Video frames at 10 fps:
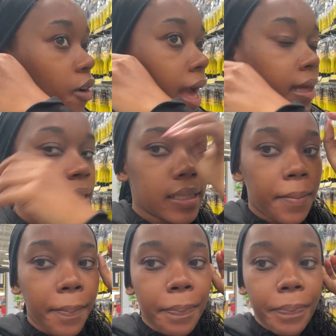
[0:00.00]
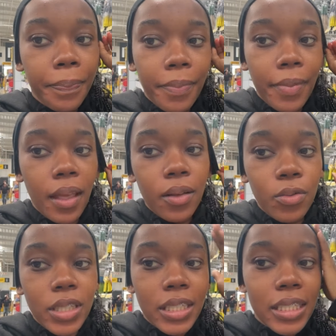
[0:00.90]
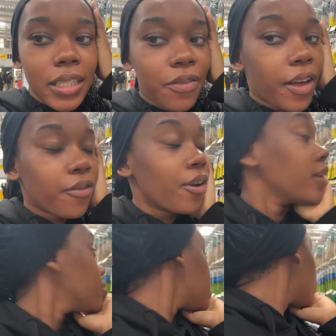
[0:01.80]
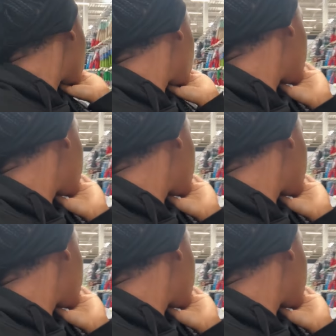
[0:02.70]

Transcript: us, which is 65 rand. So,